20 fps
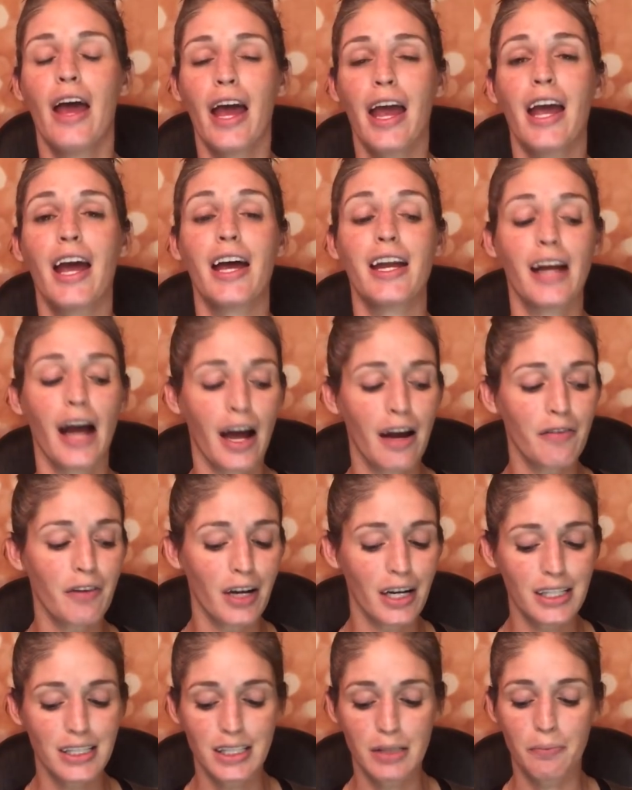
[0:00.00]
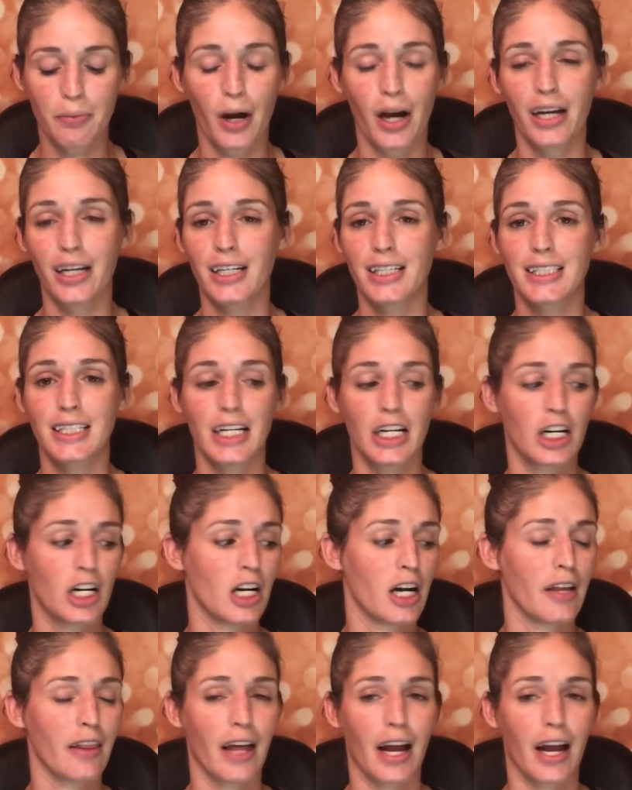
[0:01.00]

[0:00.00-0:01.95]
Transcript: And I've got some products here